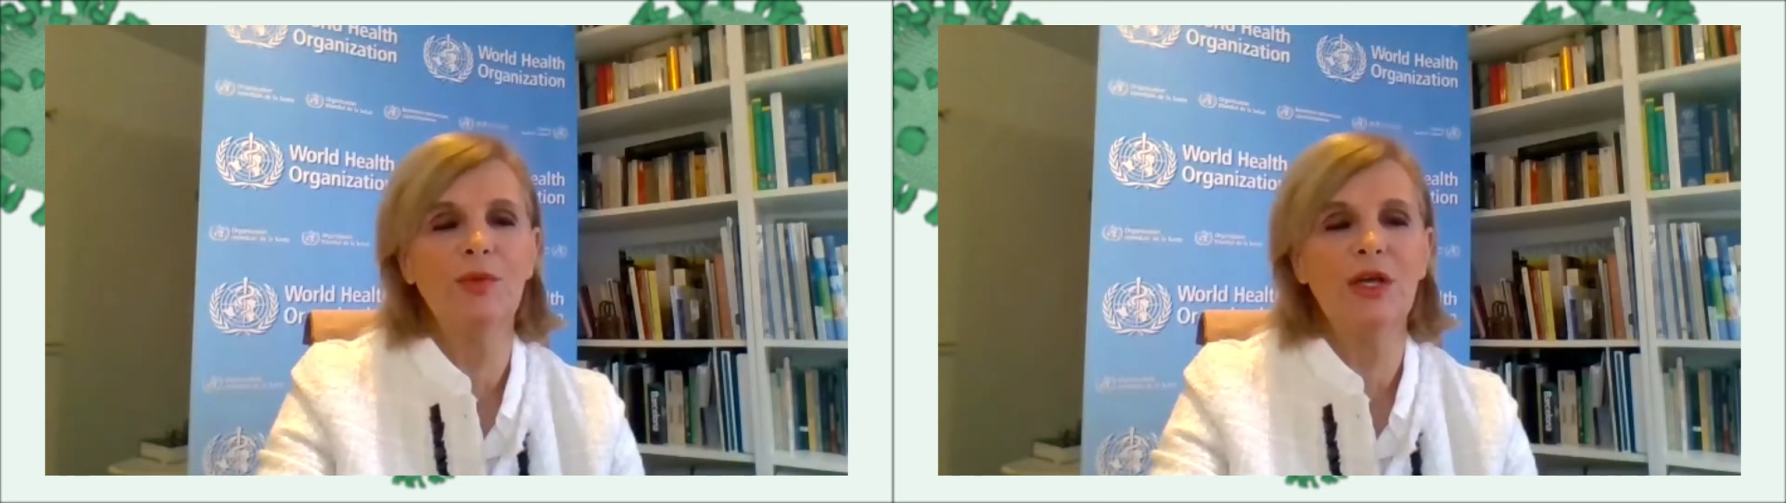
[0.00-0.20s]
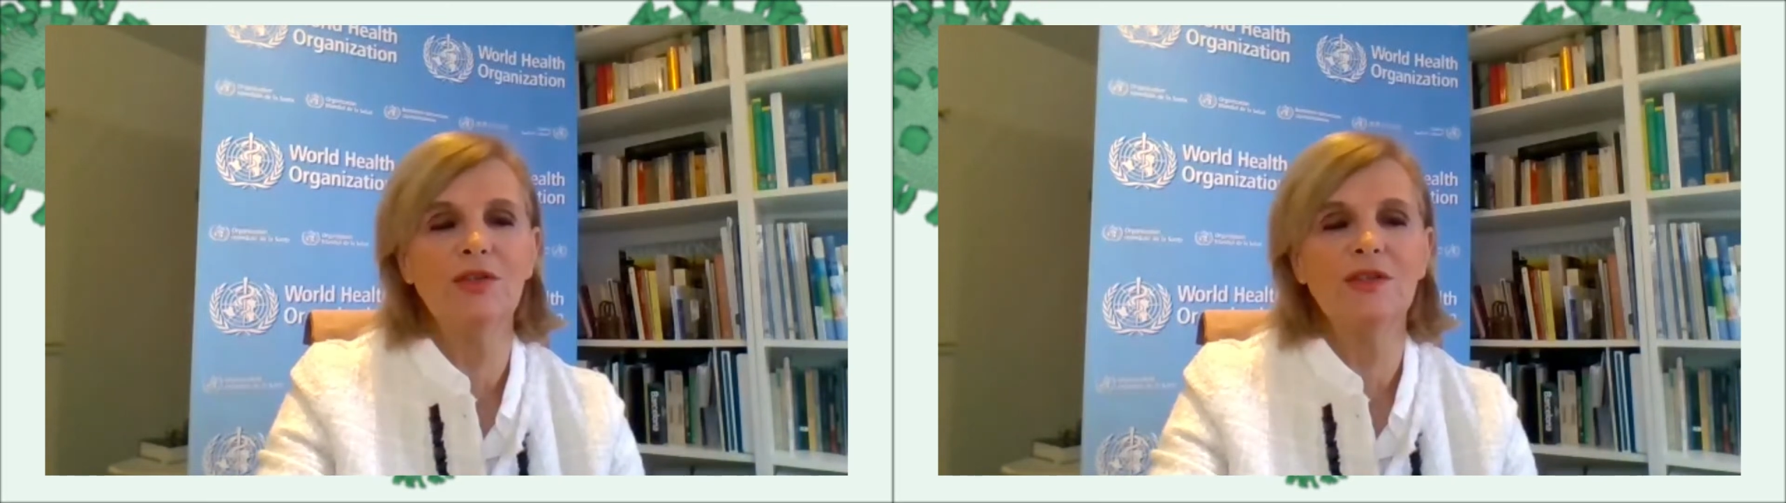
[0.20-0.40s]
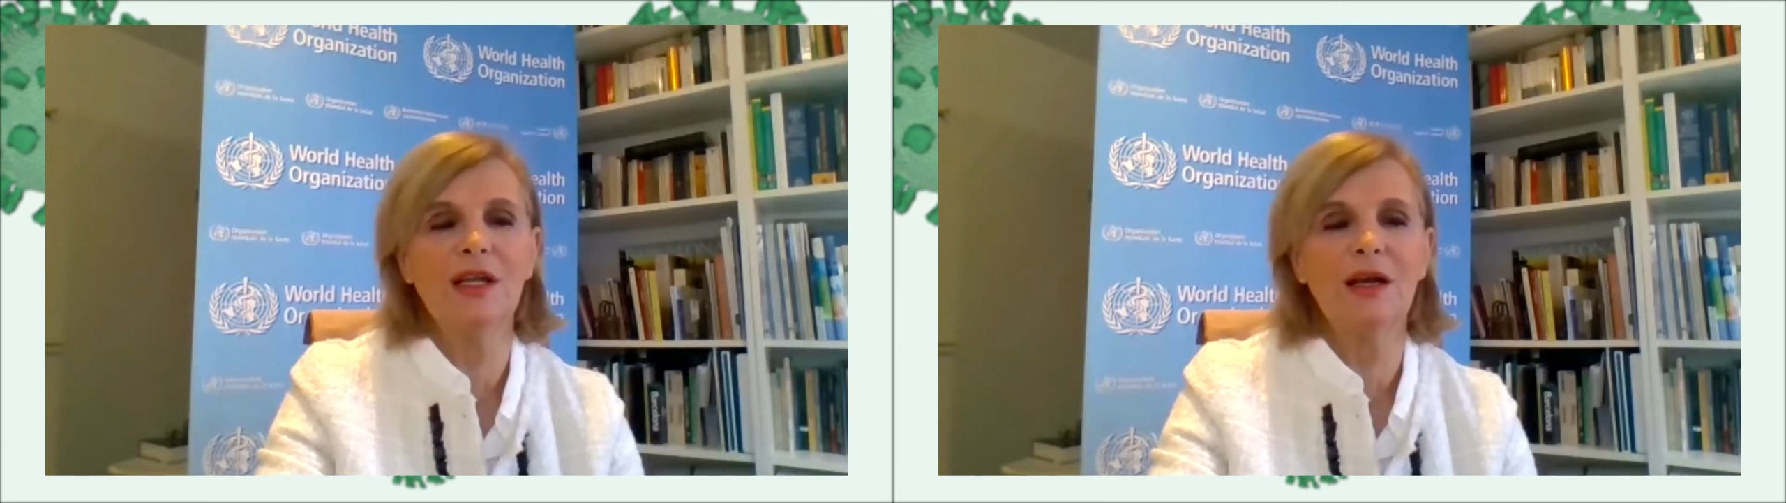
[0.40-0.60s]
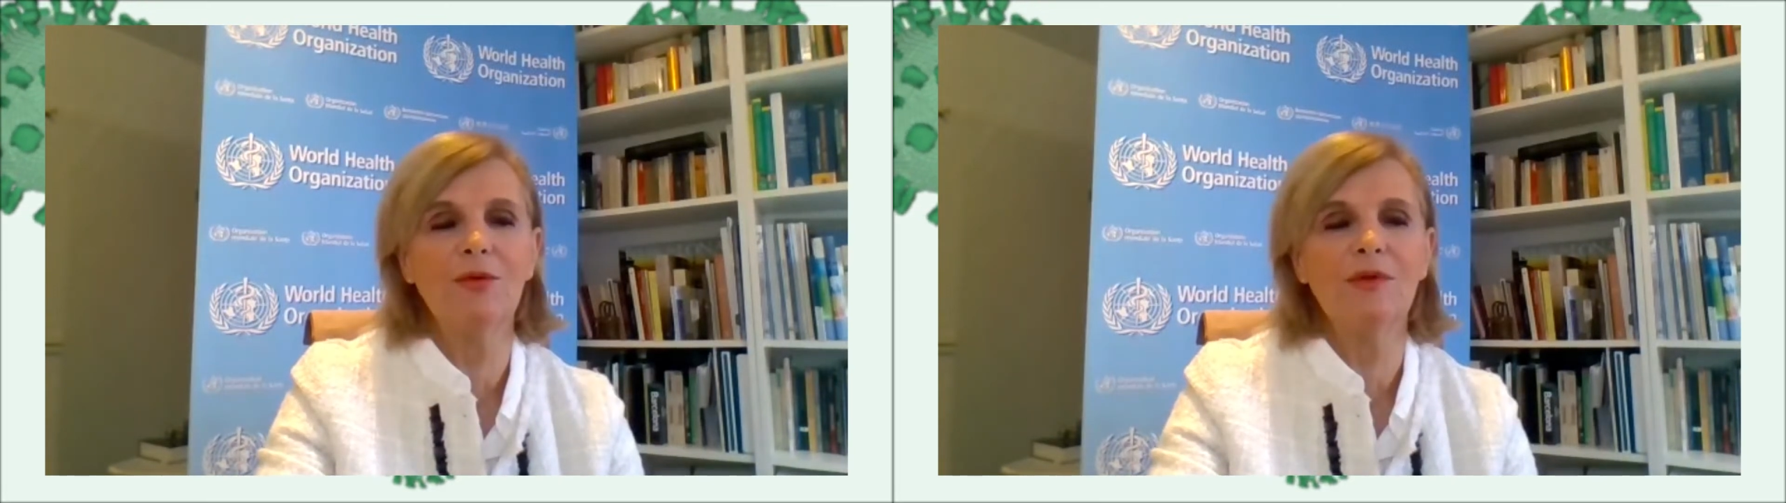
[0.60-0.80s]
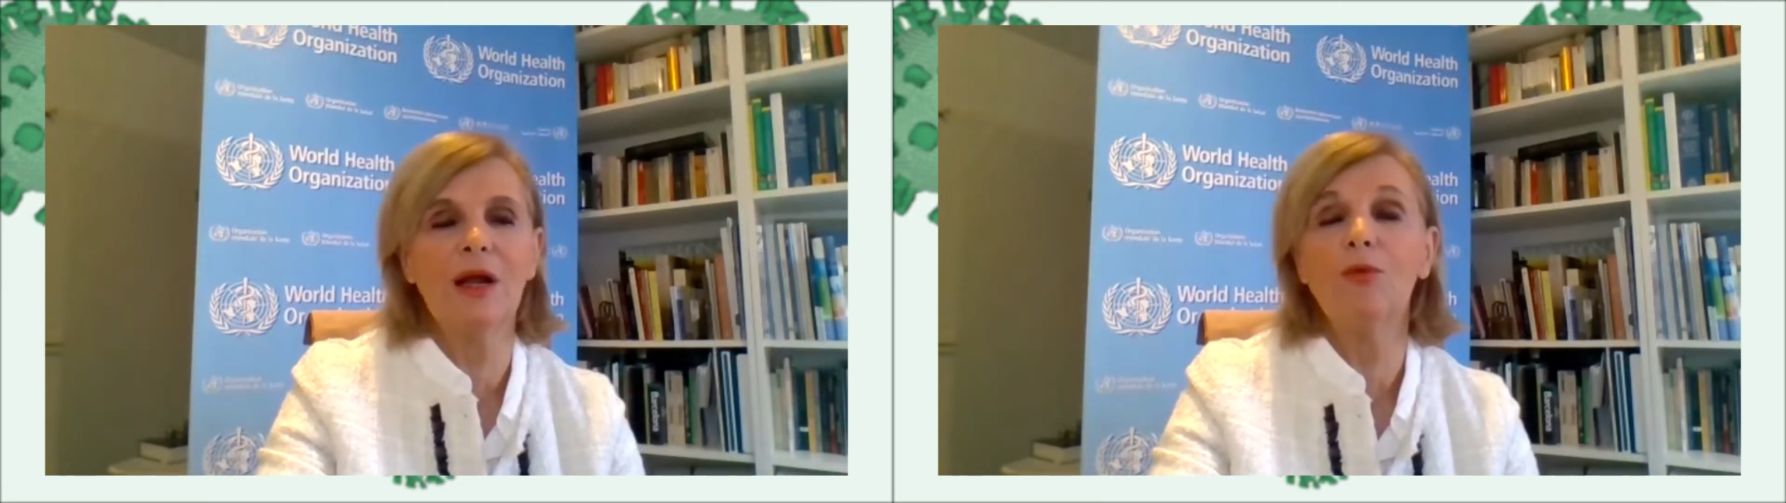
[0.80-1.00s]
because
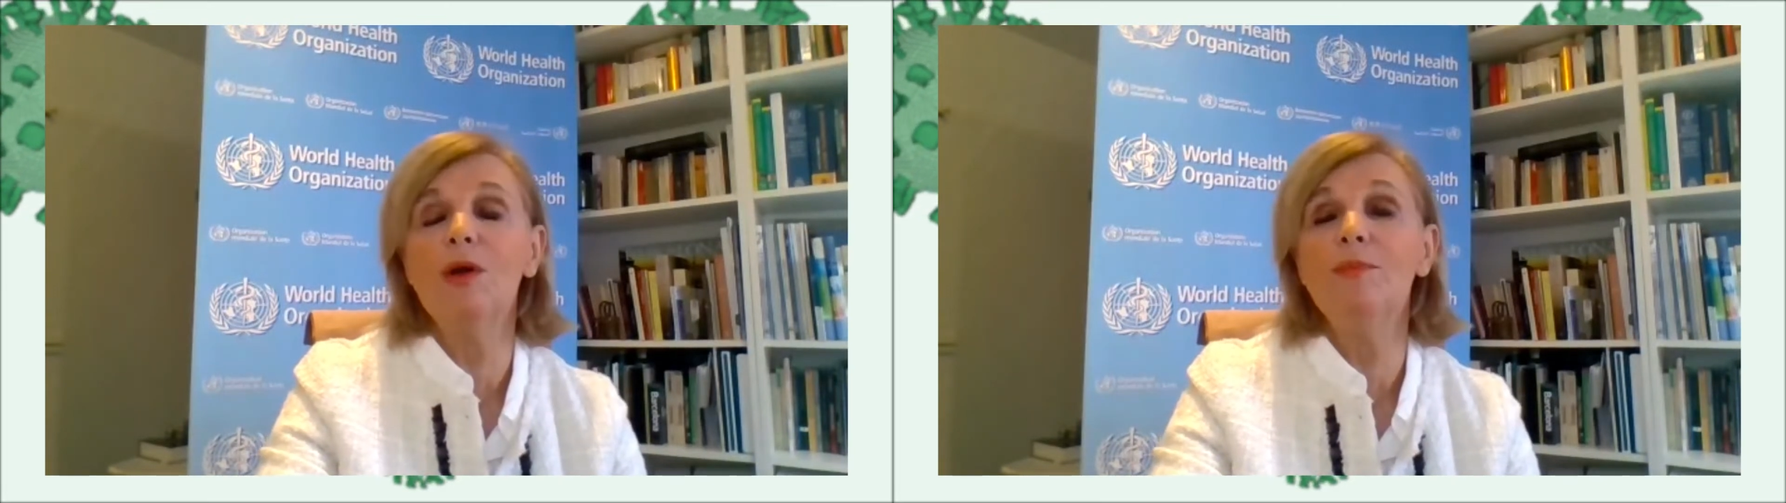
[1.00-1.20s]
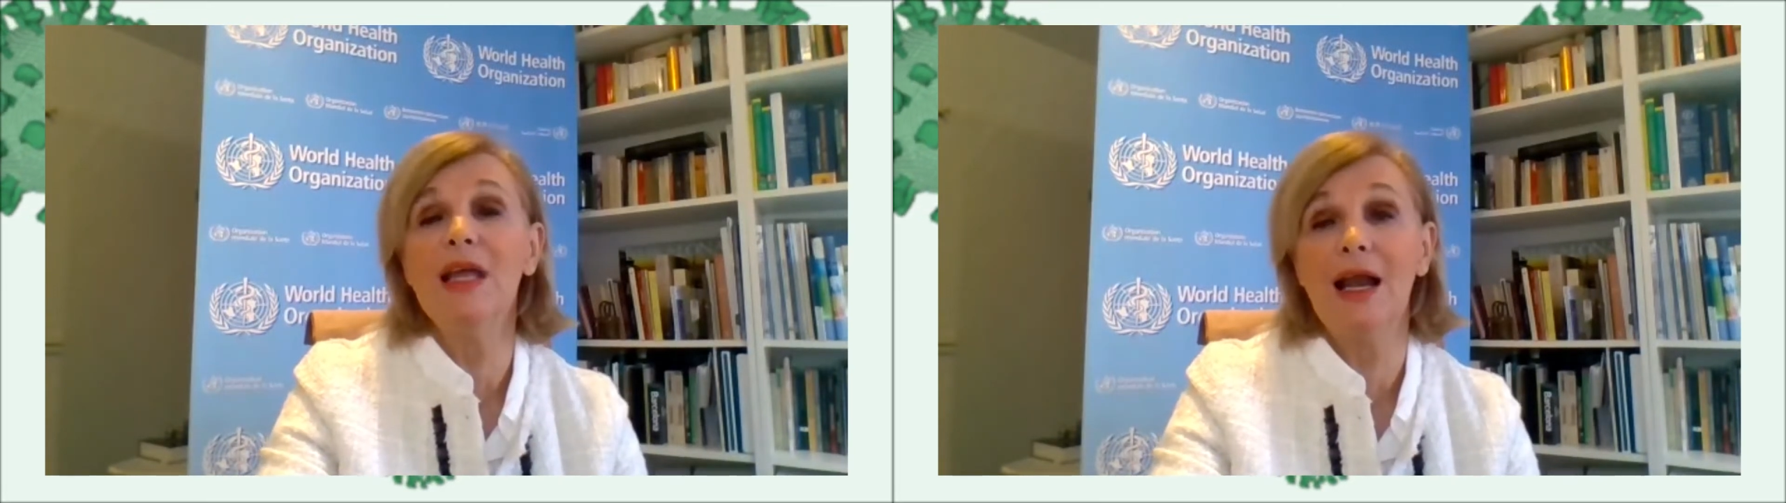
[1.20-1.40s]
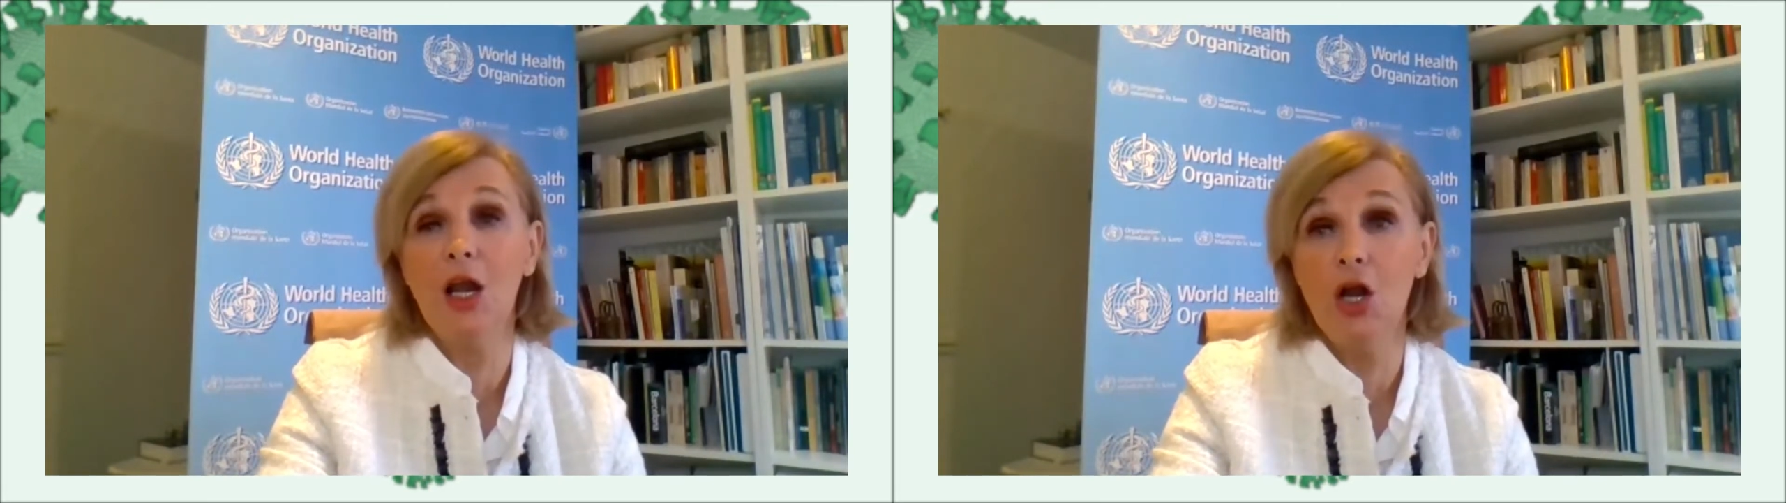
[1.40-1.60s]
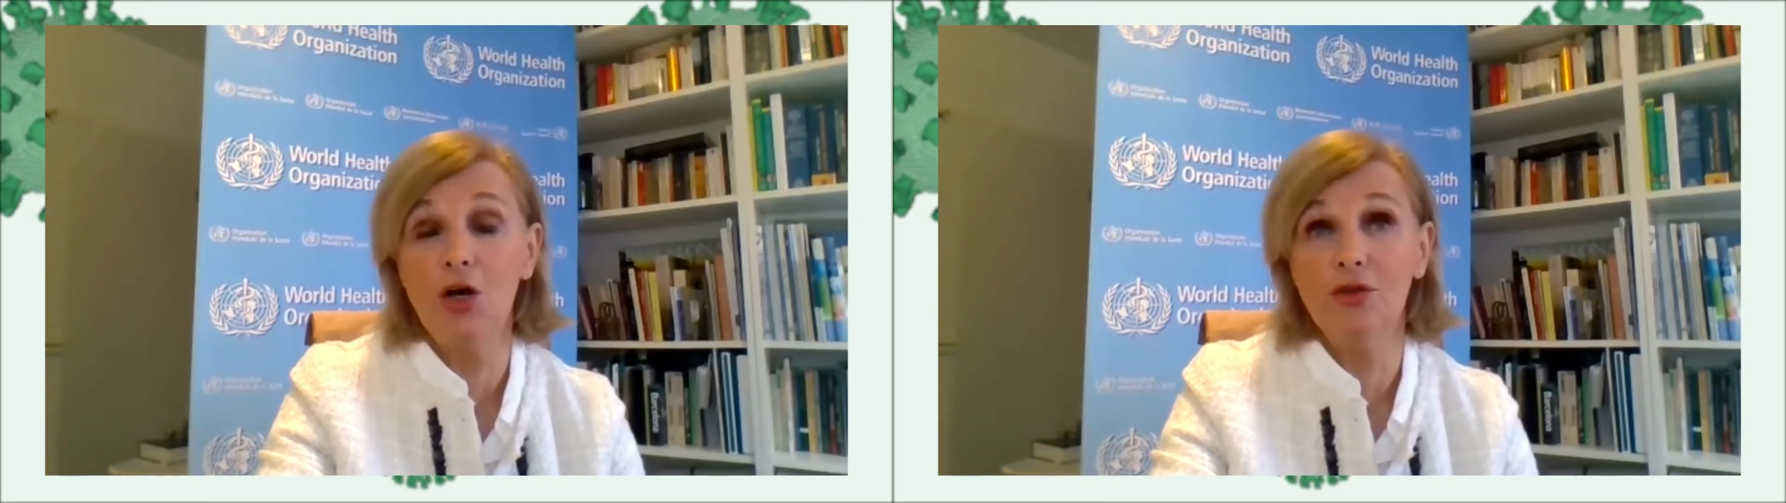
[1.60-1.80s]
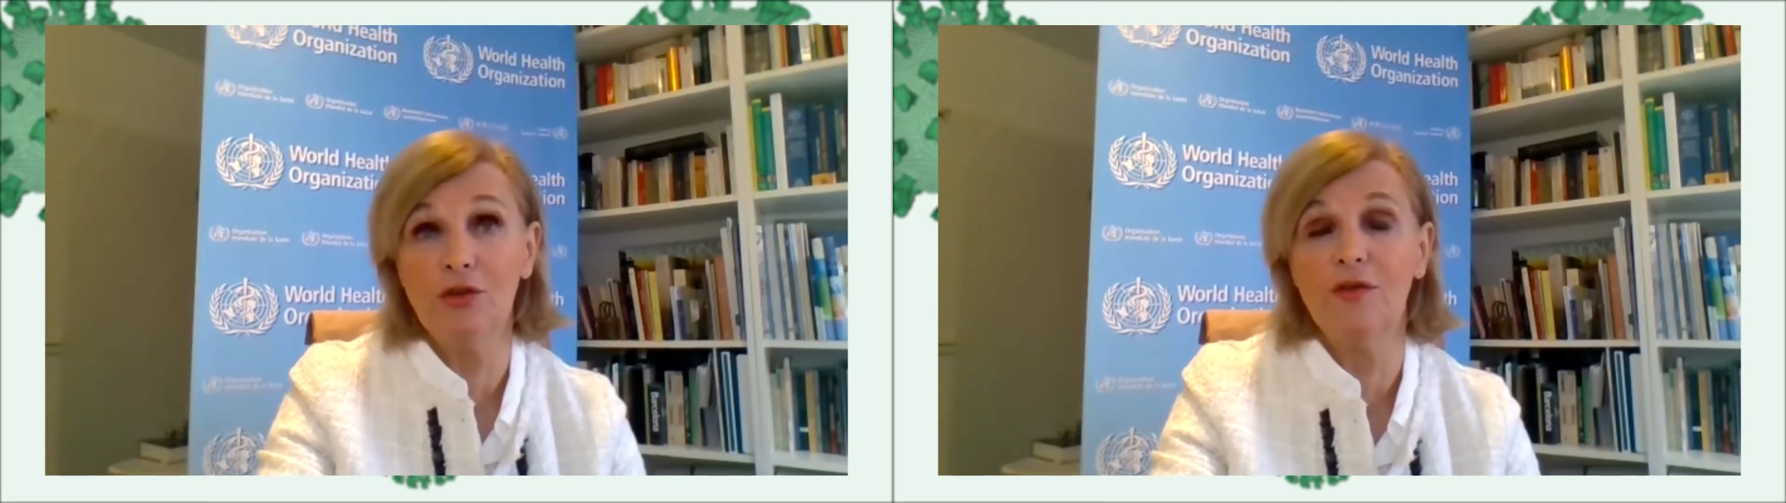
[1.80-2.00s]
there will be a
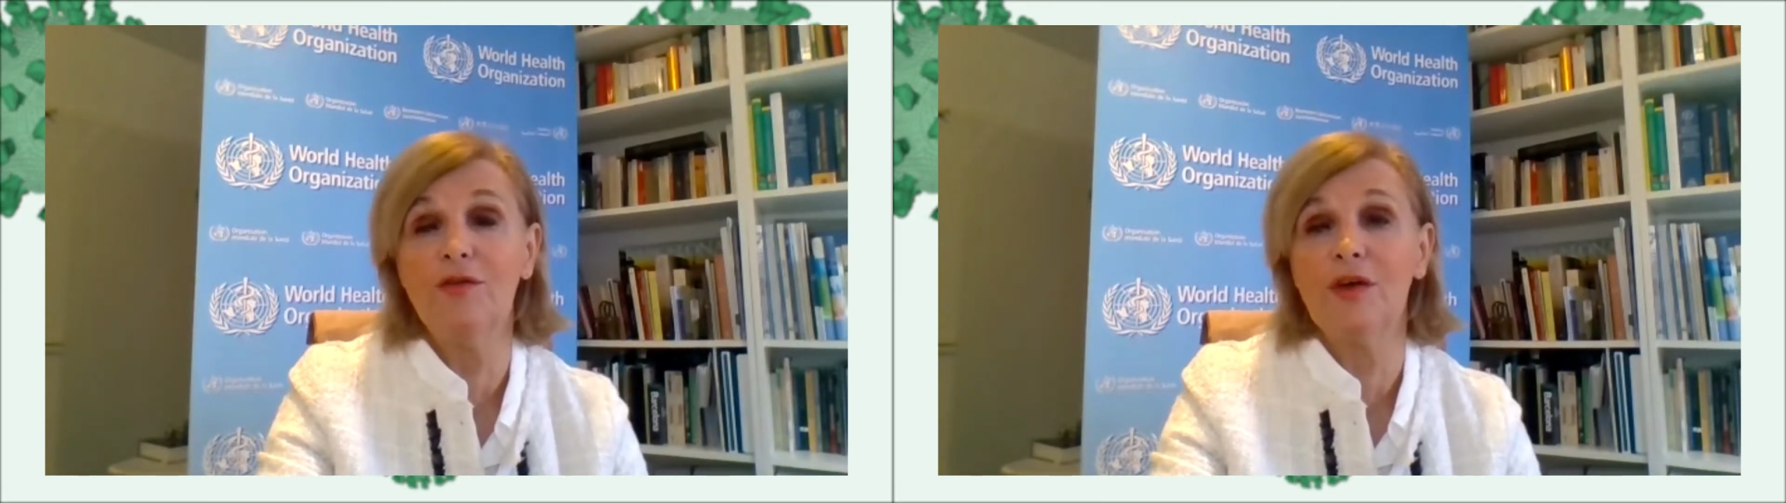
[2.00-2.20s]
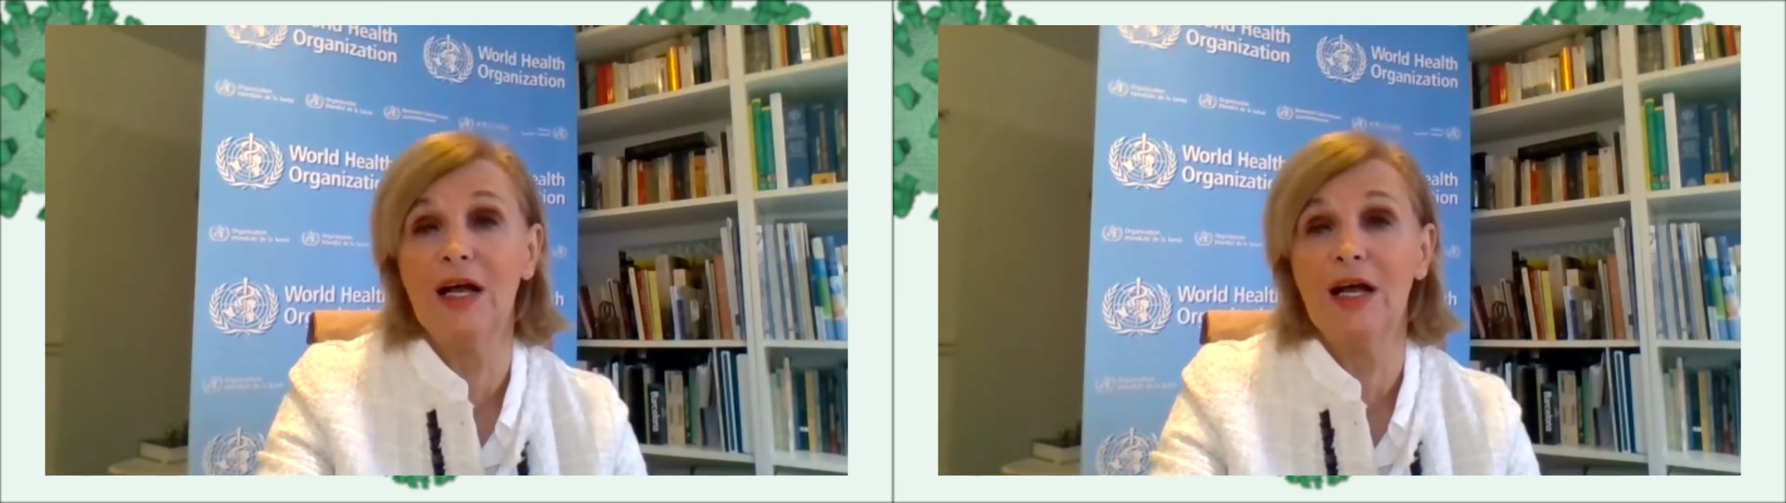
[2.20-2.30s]
lot of